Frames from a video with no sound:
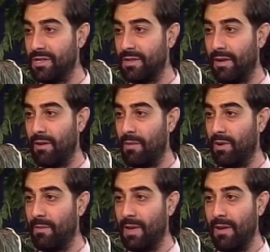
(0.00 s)
So they were able
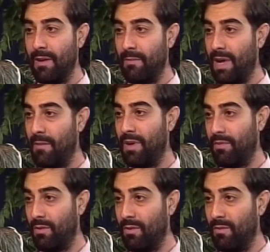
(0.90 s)
to pay
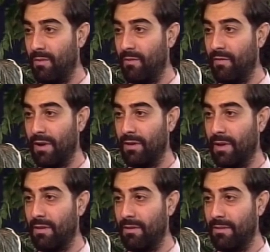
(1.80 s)
people very
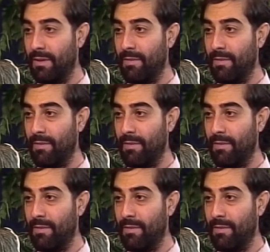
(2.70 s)
little,